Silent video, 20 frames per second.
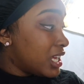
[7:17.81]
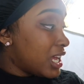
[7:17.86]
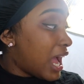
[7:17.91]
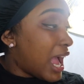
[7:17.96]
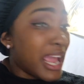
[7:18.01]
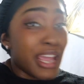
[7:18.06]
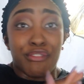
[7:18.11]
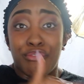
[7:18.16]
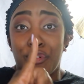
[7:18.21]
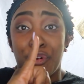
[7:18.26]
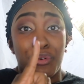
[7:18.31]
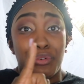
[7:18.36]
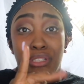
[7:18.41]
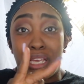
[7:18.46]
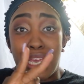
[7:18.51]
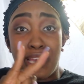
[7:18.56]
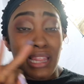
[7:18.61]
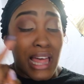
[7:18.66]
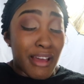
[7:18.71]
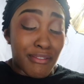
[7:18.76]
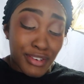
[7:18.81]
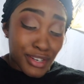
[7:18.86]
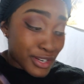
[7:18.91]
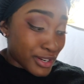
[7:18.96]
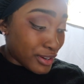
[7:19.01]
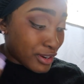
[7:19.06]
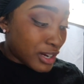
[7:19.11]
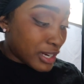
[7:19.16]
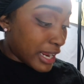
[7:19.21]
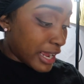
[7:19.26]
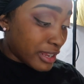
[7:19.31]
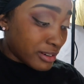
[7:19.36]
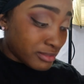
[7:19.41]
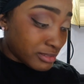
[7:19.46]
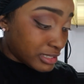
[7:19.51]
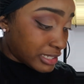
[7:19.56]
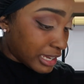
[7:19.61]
I hate rose, I hate lavender, all that.